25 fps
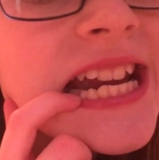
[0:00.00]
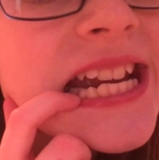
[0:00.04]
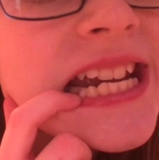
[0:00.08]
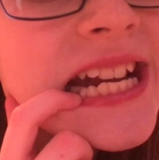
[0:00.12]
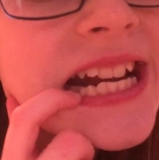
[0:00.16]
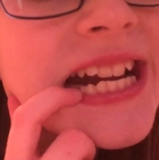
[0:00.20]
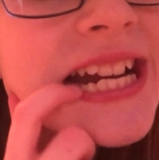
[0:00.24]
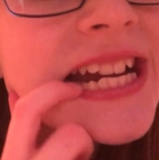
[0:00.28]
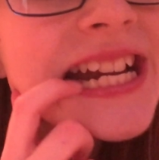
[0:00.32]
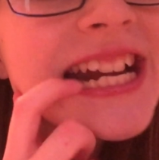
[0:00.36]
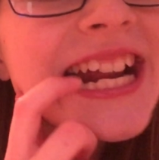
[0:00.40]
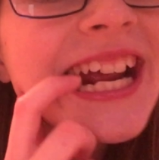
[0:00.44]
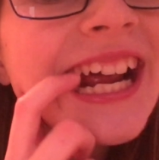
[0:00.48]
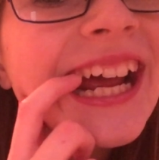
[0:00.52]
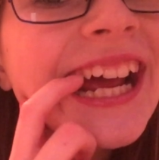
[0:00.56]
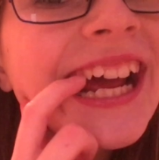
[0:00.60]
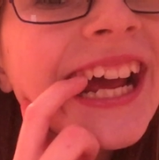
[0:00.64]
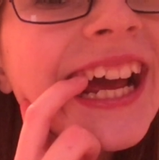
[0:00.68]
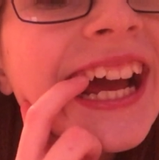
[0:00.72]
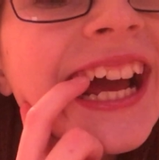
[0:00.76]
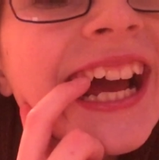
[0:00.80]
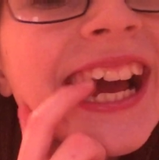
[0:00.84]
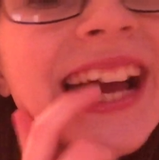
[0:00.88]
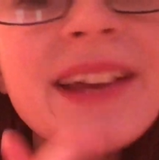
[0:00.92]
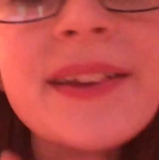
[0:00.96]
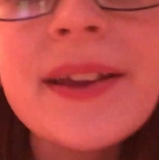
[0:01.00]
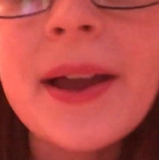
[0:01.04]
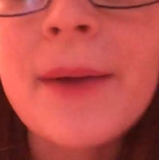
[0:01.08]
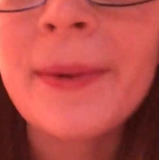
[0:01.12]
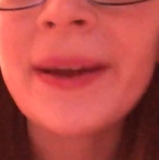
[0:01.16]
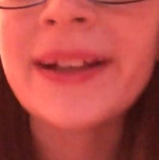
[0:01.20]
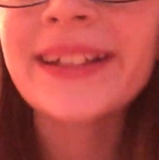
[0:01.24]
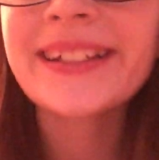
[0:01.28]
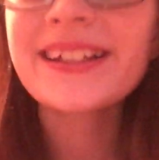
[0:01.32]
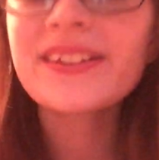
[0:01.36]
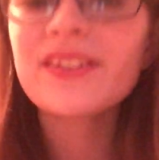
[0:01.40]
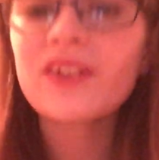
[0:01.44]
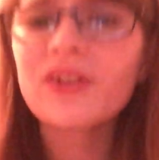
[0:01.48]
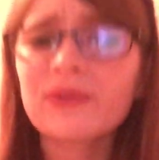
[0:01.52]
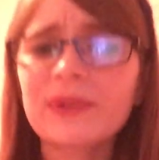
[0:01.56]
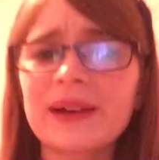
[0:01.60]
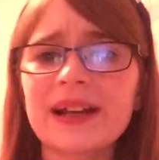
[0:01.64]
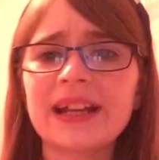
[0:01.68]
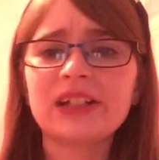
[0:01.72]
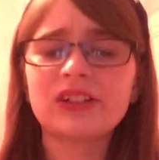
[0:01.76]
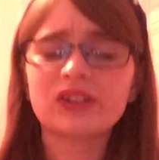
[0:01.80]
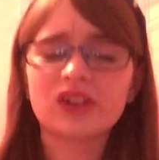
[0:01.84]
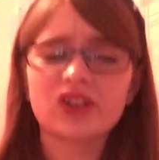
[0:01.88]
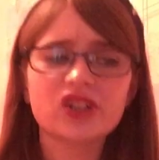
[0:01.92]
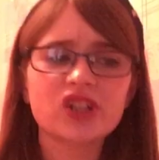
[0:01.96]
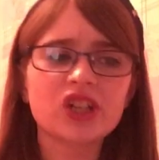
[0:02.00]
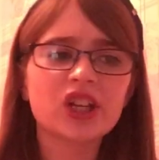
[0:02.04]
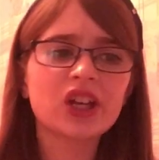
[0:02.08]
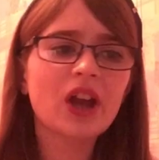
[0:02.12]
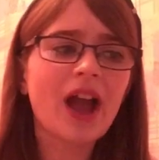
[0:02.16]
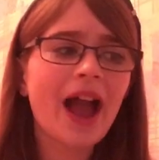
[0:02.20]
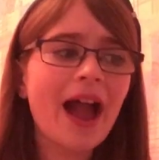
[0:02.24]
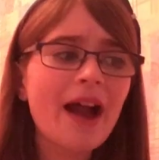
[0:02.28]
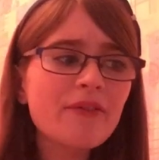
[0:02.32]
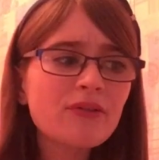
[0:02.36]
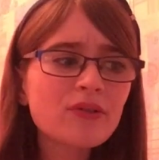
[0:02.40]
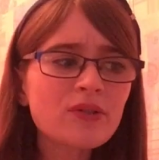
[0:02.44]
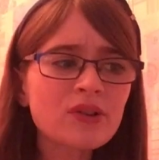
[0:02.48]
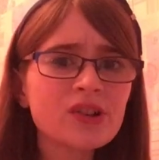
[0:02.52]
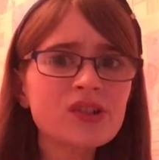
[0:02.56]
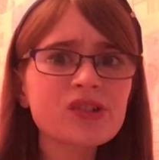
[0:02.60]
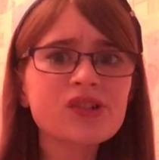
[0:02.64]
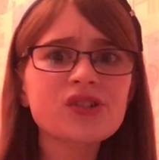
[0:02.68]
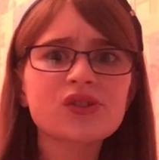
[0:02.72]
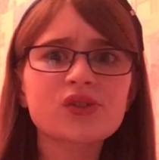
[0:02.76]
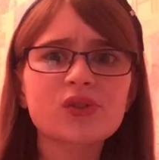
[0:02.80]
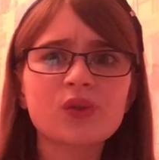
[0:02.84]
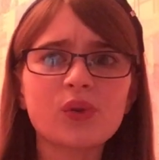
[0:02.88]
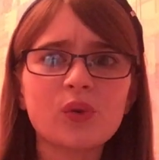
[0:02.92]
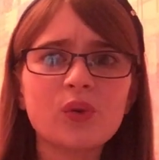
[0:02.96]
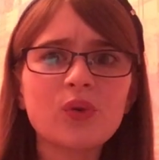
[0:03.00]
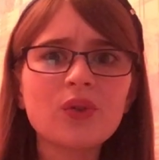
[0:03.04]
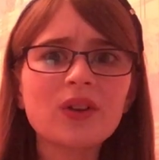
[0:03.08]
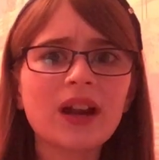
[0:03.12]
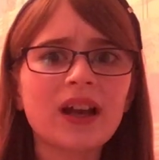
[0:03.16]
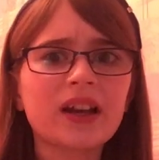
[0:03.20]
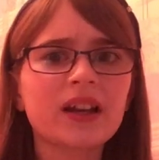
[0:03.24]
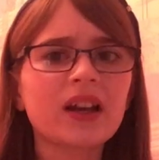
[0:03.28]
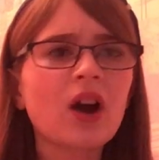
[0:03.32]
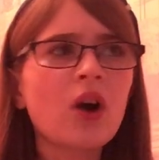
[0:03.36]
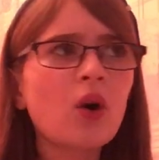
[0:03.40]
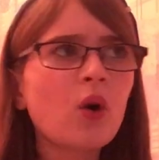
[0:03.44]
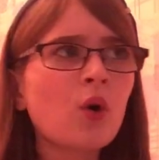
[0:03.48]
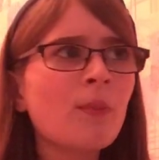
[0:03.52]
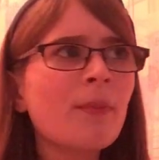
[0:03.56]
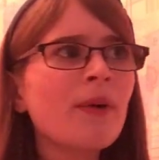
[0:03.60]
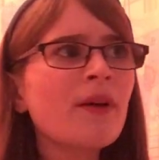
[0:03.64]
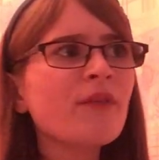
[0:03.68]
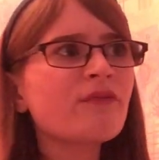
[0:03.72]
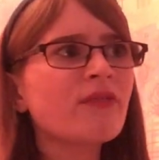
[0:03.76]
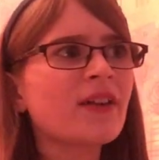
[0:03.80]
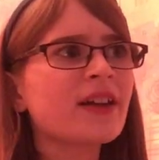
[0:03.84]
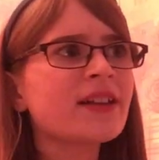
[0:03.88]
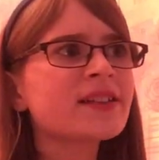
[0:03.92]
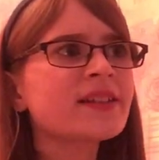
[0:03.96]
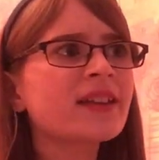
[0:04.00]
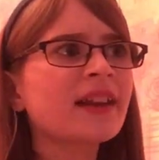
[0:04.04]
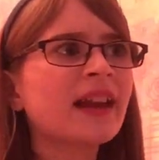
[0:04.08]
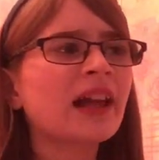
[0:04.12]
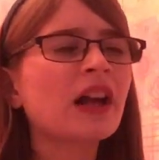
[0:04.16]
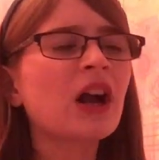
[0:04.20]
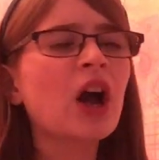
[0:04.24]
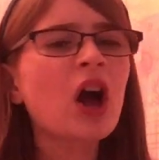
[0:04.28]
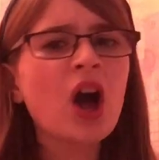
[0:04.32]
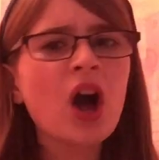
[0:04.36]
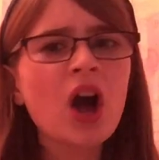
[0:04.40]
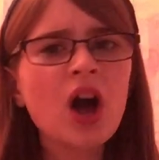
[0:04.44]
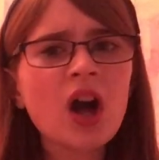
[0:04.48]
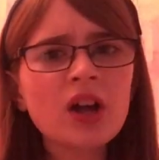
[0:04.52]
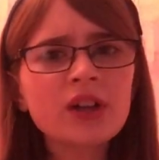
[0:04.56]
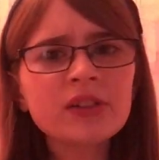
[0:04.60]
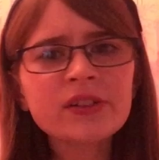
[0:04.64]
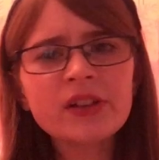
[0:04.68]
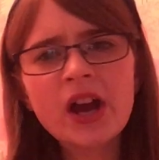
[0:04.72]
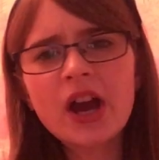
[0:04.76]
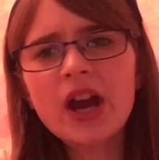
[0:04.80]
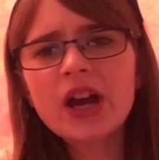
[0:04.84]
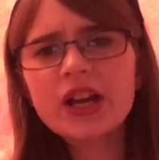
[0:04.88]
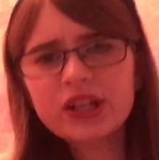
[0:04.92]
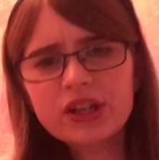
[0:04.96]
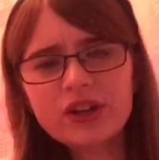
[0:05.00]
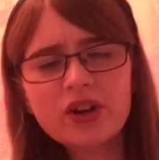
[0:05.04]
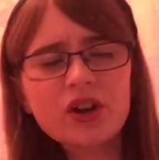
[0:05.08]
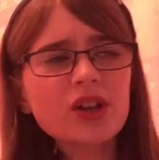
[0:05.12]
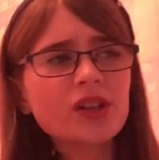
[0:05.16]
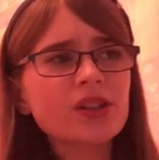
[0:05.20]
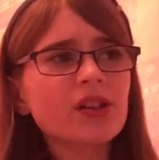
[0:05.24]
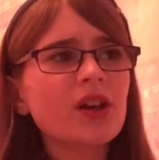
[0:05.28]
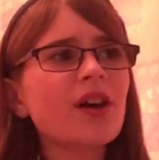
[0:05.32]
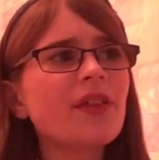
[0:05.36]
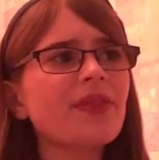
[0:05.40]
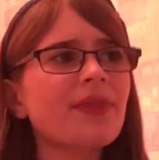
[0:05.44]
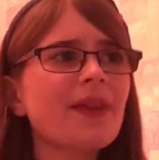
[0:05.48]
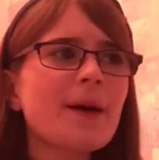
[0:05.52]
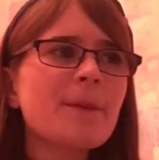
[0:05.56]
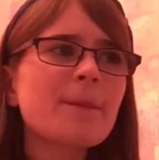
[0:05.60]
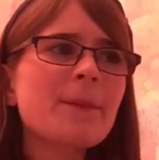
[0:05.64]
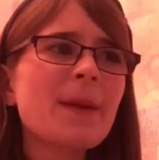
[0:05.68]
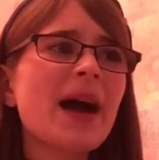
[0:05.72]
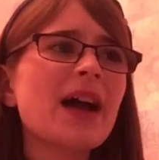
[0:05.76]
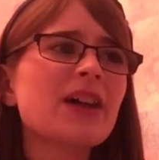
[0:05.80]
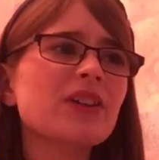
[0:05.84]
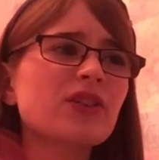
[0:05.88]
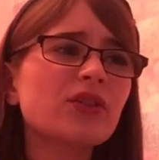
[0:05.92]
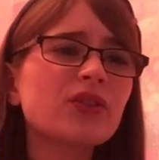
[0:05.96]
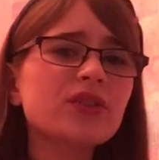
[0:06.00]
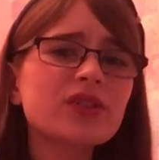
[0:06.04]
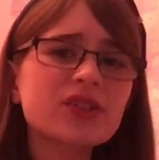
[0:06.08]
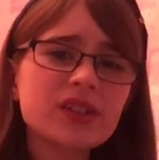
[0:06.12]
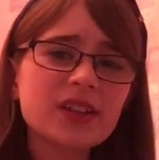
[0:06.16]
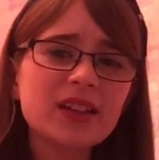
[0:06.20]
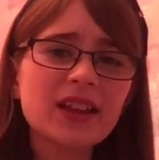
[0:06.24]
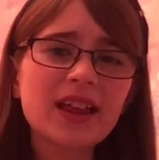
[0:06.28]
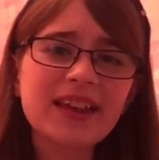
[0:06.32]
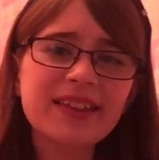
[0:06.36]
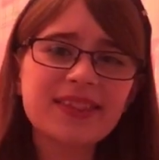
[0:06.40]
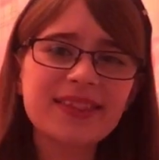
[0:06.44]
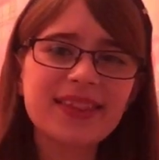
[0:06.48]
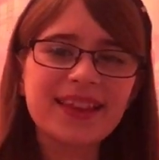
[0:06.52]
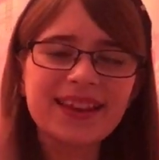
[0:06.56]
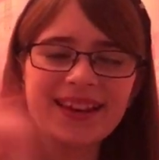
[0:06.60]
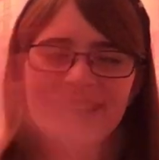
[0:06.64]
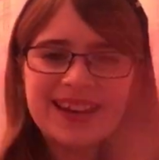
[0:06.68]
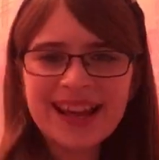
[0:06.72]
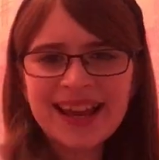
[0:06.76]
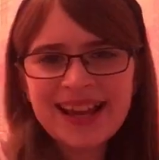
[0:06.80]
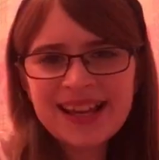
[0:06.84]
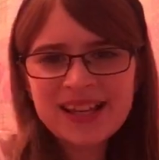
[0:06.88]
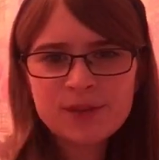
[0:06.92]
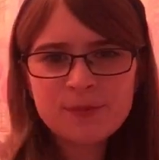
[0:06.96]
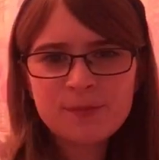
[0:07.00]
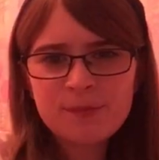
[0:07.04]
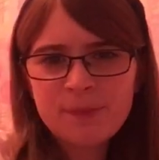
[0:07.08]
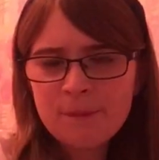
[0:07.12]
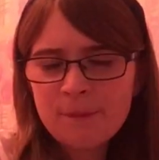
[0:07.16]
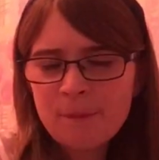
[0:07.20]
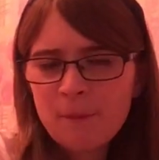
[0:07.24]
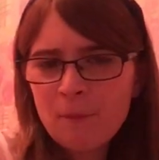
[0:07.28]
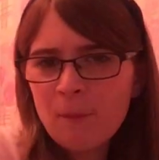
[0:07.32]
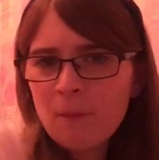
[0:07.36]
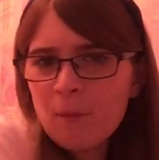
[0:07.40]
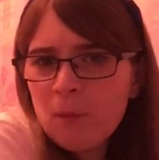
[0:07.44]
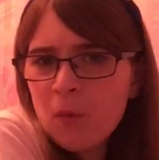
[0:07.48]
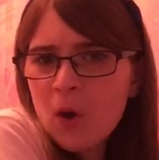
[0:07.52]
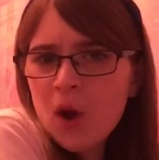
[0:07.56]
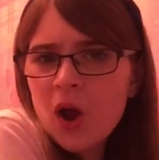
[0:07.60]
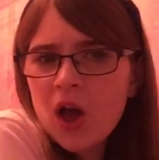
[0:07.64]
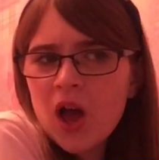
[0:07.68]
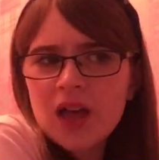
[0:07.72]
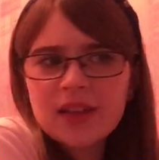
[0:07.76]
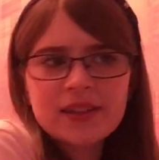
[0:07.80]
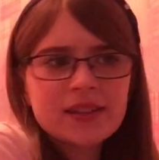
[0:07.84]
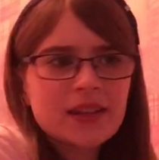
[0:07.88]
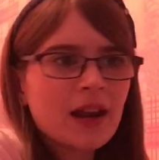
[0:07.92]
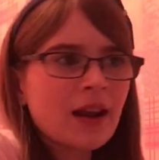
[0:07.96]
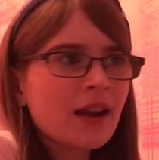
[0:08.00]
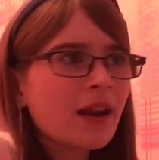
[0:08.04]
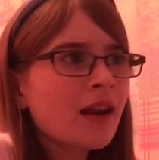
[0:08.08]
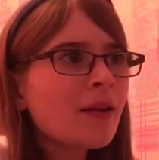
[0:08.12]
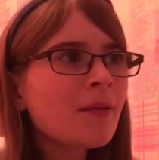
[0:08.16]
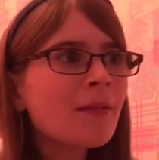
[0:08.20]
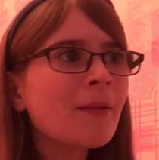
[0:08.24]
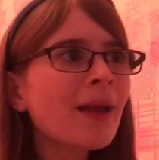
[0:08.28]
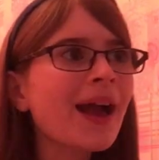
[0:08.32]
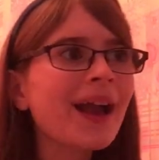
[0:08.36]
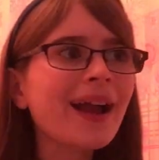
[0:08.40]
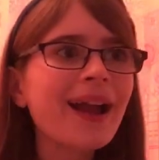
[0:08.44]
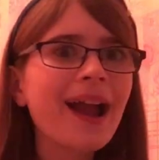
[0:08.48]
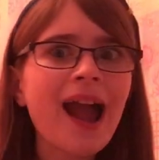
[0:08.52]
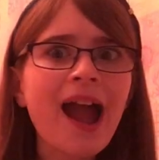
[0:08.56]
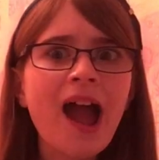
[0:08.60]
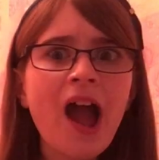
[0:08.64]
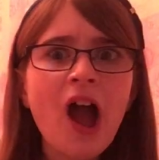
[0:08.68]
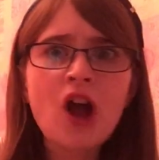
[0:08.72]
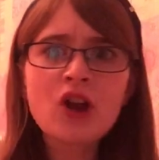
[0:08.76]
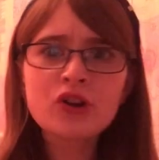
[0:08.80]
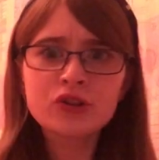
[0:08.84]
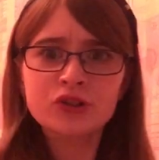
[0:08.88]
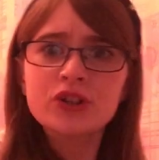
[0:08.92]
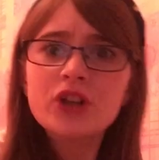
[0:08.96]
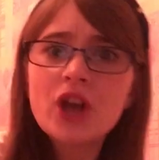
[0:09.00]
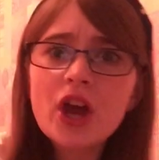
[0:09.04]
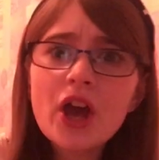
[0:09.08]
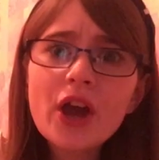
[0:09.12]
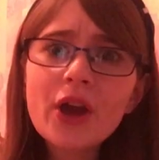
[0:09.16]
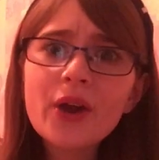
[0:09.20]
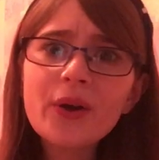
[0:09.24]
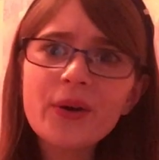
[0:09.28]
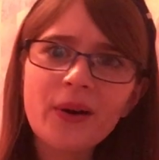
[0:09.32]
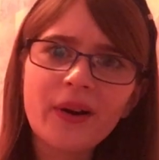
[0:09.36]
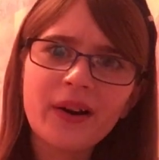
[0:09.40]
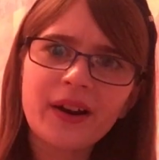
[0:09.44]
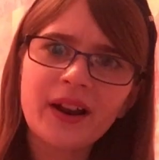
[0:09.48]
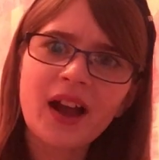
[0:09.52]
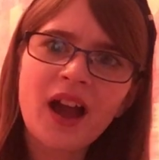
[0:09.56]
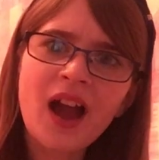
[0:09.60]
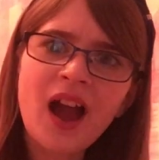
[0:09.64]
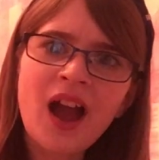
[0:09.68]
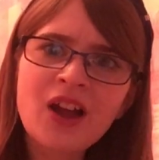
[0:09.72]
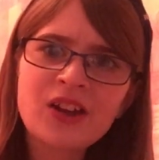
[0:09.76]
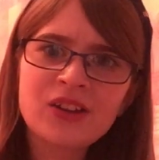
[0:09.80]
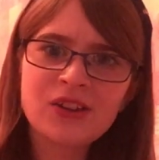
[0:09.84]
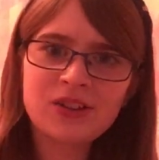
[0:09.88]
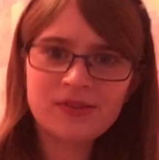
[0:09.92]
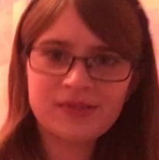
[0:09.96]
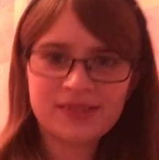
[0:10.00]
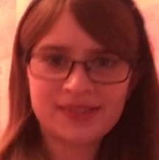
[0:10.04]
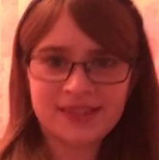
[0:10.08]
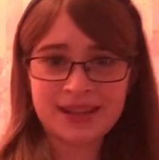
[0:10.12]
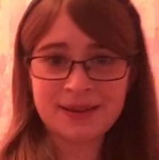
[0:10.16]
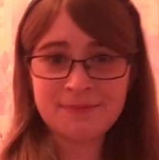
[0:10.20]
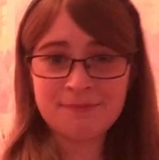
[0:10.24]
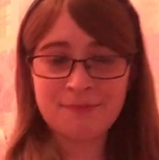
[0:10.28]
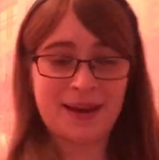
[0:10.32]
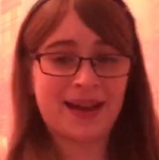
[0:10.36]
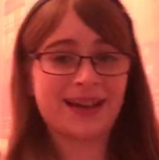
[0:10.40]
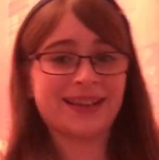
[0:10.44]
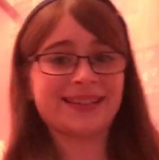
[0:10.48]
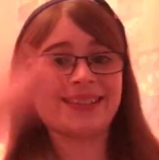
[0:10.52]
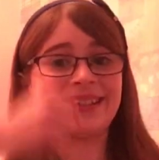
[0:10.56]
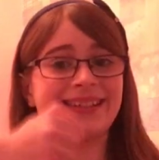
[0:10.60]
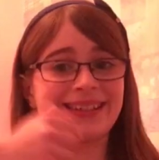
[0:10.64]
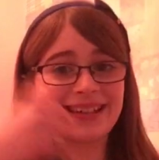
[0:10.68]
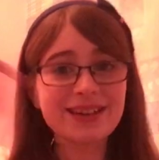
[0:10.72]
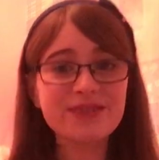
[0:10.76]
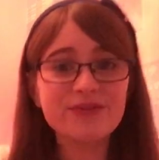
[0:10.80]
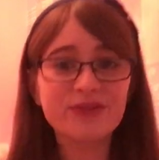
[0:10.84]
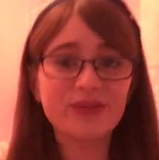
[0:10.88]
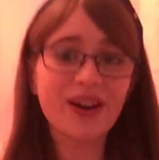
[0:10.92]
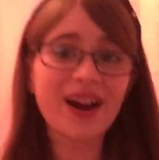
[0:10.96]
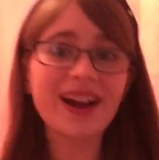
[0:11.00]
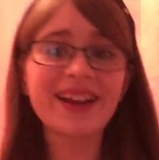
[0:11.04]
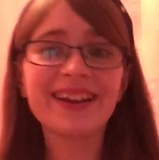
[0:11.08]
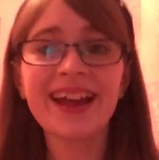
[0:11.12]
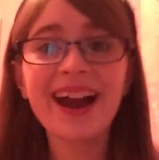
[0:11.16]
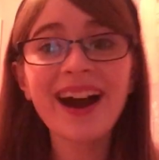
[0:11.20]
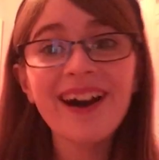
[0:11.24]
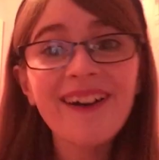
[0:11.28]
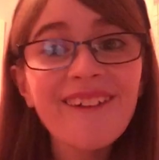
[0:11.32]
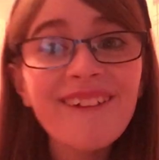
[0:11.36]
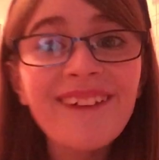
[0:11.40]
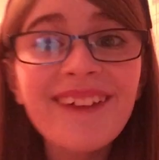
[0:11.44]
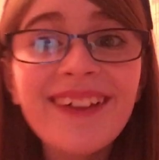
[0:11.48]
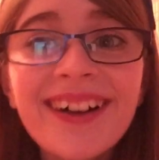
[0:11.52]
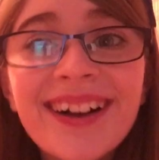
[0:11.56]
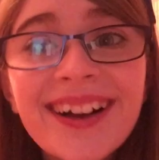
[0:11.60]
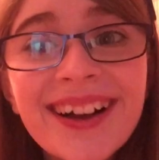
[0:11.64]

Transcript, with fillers: this one yeah, my teeth are really dodgy. Everyone at school, like, my friends are like, oh no, yours aren't that bad. Yours is like the least worst. And I'm like, dude, you see my teeth right now?